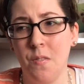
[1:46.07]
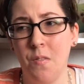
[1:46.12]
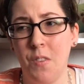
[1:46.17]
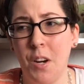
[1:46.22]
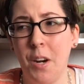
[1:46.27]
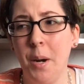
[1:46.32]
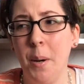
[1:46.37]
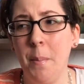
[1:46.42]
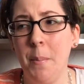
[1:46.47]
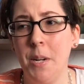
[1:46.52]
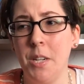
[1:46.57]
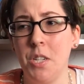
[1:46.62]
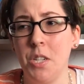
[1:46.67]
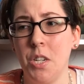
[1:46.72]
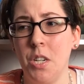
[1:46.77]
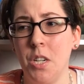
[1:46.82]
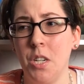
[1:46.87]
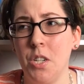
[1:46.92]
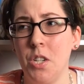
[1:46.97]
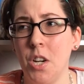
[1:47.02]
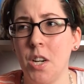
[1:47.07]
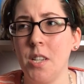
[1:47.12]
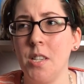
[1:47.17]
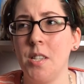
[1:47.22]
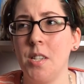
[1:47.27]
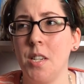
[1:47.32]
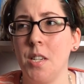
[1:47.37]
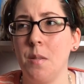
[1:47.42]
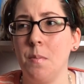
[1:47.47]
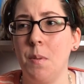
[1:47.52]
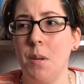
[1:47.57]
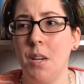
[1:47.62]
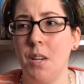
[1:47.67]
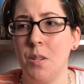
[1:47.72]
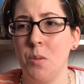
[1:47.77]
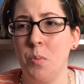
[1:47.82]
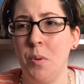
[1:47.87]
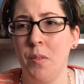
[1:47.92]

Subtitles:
very much an injustice because